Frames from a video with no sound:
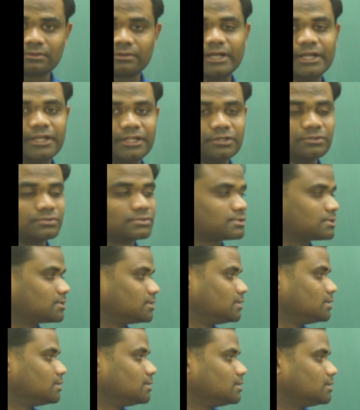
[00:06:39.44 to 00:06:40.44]
reduced
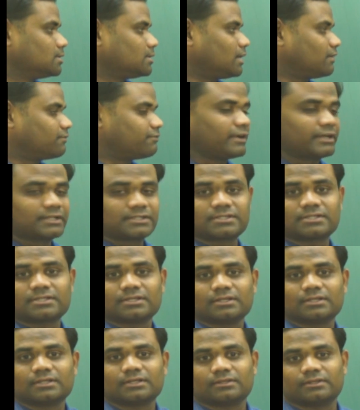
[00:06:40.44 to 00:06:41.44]
affects
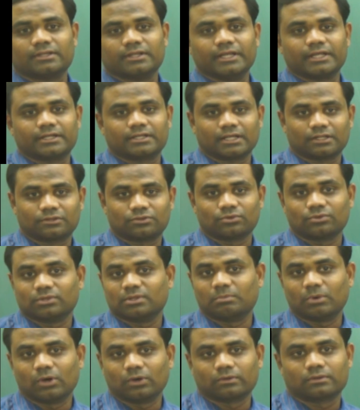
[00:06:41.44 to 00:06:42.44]
the data through the
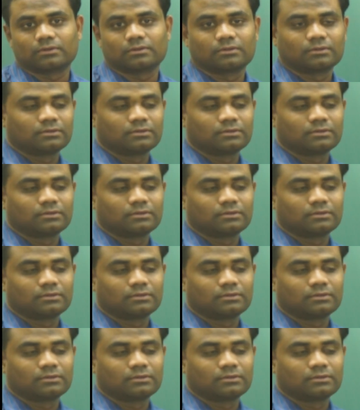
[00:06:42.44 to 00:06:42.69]
mode.